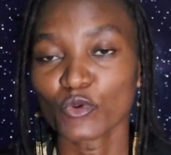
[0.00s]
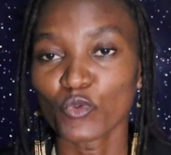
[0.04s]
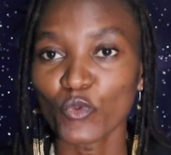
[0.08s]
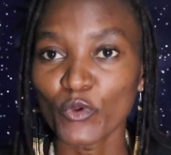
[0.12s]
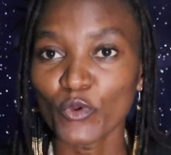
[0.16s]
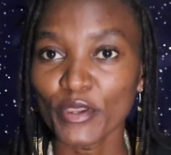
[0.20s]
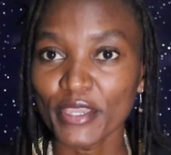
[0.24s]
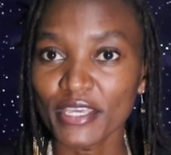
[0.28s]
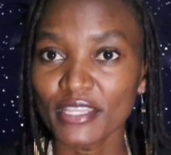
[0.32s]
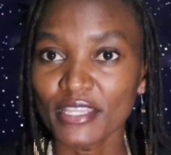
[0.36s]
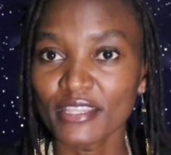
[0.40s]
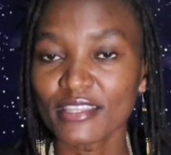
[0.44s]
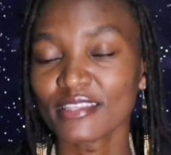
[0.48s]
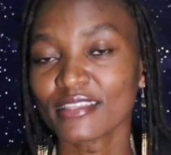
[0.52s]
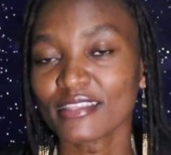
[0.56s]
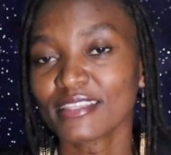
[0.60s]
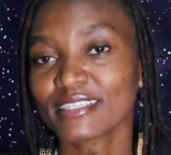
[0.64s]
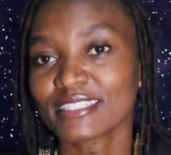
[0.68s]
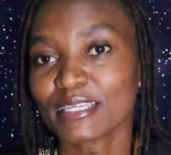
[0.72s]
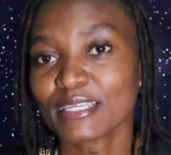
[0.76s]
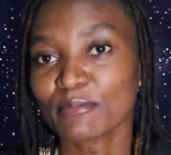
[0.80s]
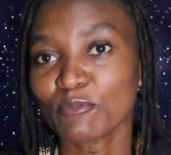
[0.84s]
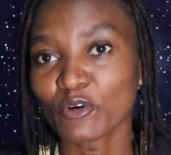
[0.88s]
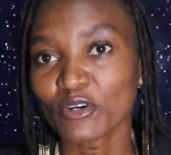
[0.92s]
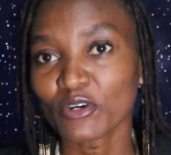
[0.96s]
with
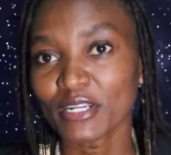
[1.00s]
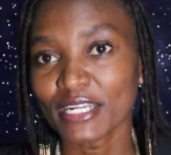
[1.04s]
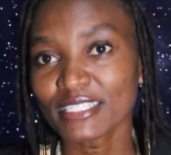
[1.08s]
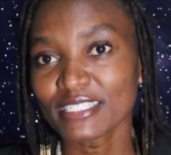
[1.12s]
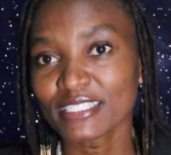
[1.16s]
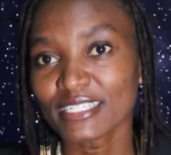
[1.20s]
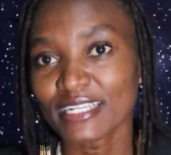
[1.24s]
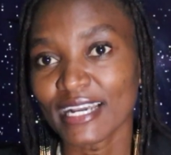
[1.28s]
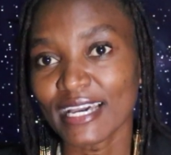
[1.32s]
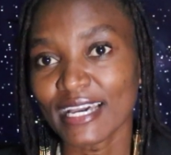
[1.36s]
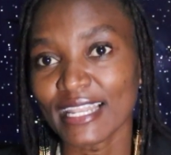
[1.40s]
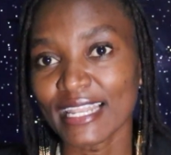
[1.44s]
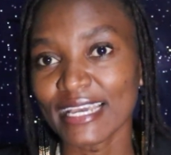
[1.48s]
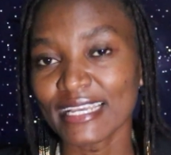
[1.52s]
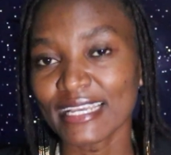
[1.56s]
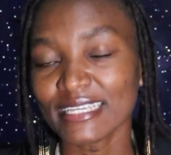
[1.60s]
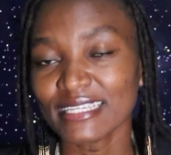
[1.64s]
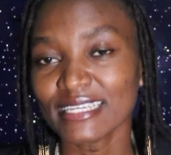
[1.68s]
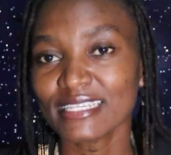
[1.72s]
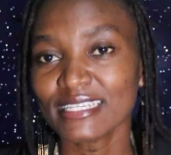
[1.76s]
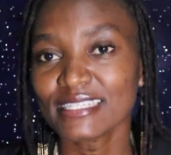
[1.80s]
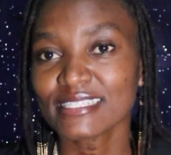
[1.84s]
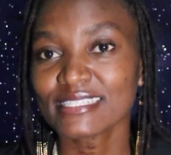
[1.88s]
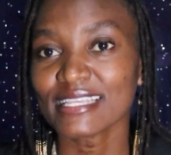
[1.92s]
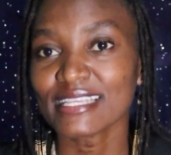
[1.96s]
the Democratic
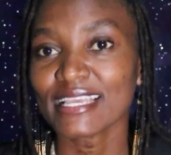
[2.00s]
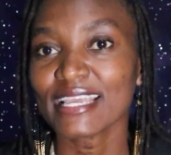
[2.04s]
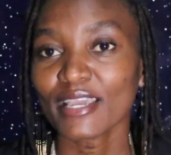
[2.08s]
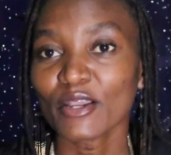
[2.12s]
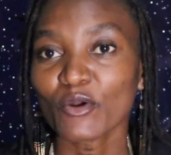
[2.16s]
Alliance,